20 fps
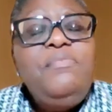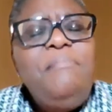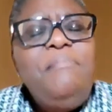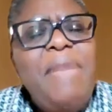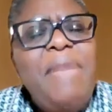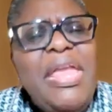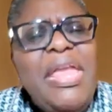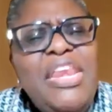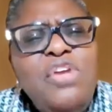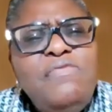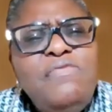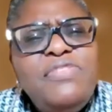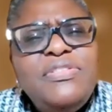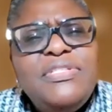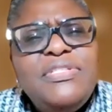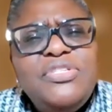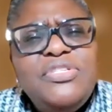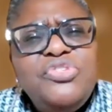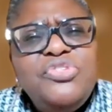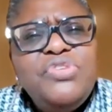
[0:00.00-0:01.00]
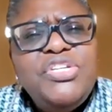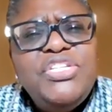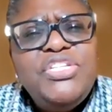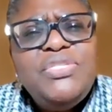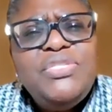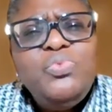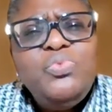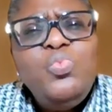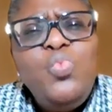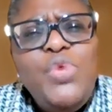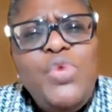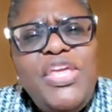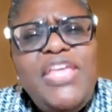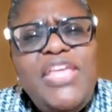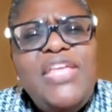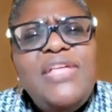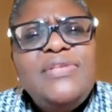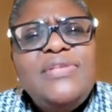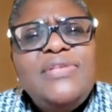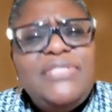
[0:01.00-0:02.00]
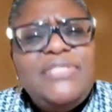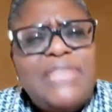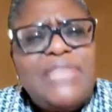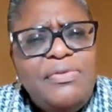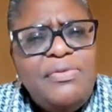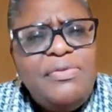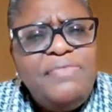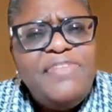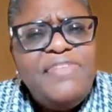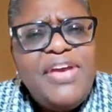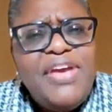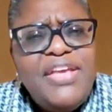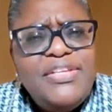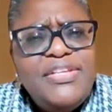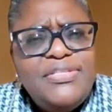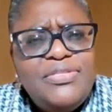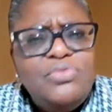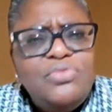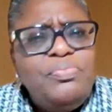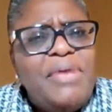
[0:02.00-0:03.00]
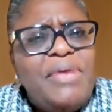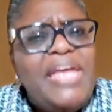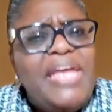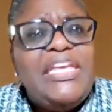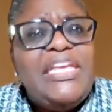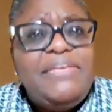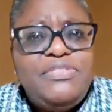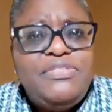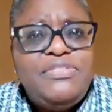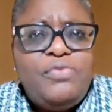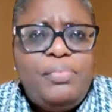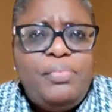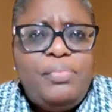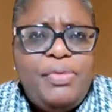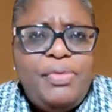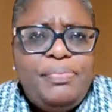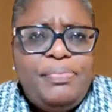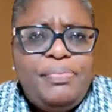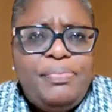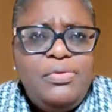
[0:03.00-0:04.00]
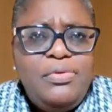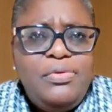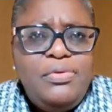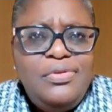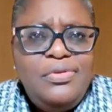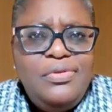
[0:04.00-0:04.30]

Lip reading: For many of us in the trenches, we sacrifice to buy gifts for people.